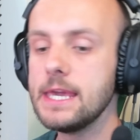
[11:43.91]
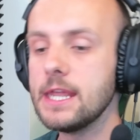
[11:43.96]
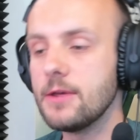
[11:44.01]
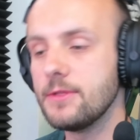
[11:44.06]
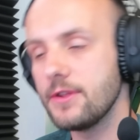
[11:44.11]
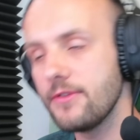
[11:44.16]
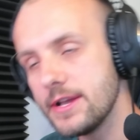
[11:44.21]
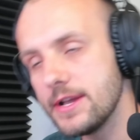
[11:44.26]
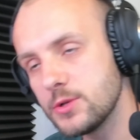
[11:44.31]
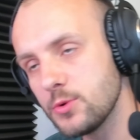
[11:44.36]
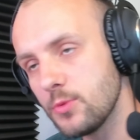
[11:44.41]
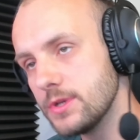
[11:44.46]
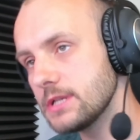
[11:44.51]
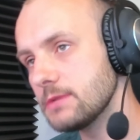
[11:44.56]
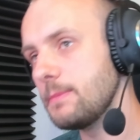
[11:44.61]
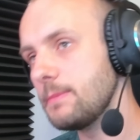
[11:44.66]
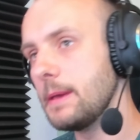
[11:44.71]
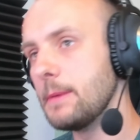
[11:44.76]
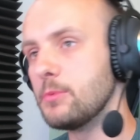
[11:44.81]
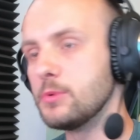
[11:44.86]
There is always going
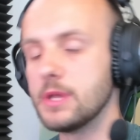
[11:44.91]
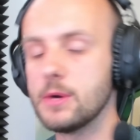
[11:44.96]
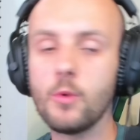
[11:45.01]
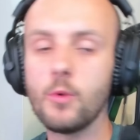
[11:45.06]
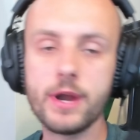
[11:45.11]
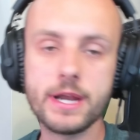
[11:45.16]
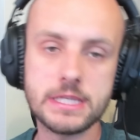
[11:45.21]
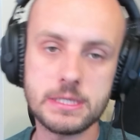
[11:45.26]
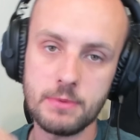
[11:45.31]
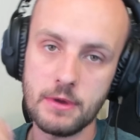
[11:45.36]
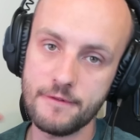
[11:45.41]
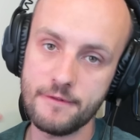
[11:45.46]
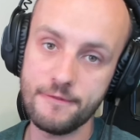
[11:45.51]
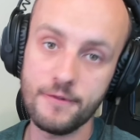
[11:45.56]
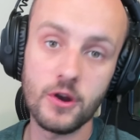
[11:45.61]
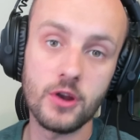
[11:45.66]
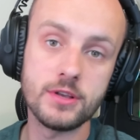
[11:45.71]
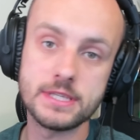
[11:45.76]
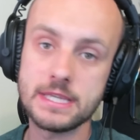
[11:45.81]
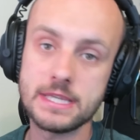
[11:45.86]
to be people that want it to be a
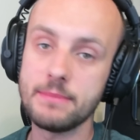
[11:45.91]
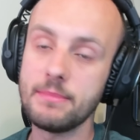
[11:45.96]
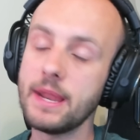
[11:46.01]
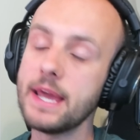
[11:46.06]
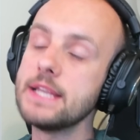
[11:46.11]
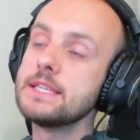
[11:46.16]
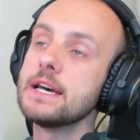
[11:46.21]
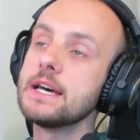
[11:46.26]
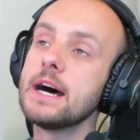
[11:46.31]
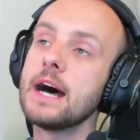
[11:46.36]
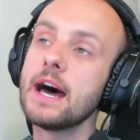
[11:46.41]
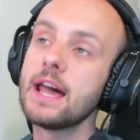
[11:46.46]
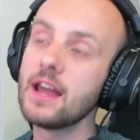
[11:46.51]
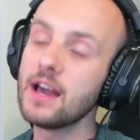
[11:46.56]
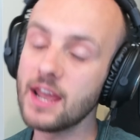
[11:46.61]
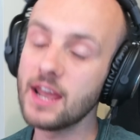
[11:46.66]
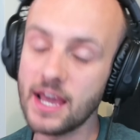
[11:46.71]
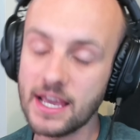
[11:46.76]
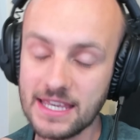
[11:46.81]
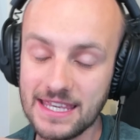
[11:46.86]
full-on simulator, and
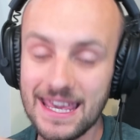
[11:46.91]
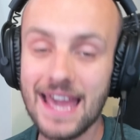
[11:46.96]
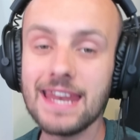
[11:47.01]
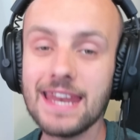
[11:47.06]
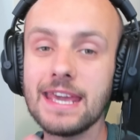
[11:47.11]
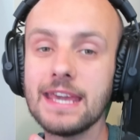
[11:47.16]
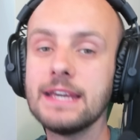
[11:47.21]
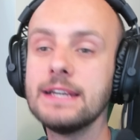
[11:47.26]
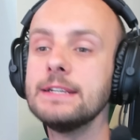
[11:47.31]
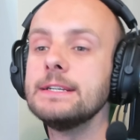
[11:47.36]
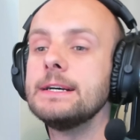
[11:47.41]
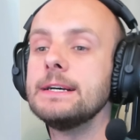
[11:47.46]
I get it.